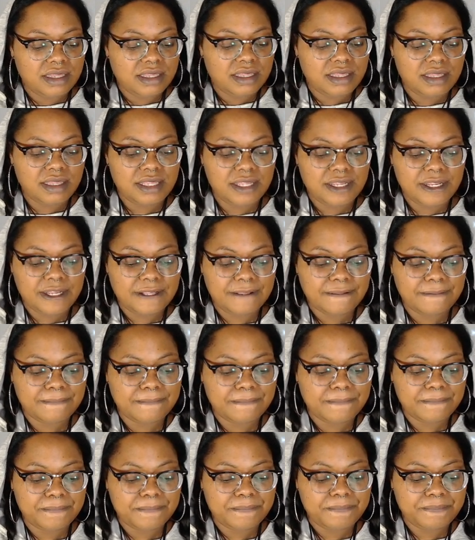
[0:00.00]

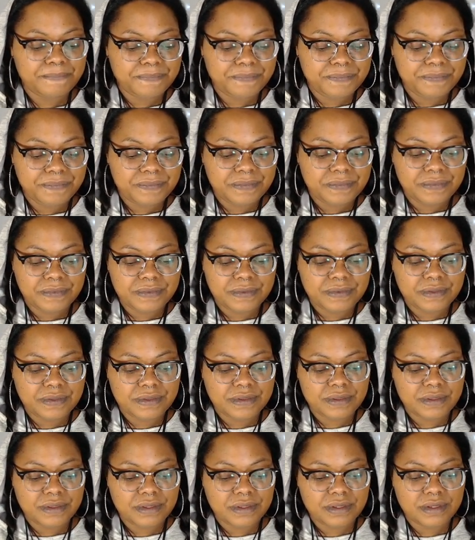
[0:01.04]

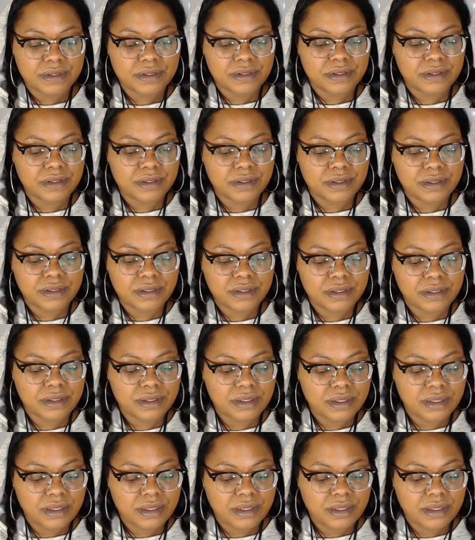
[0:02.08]
(no one is talking)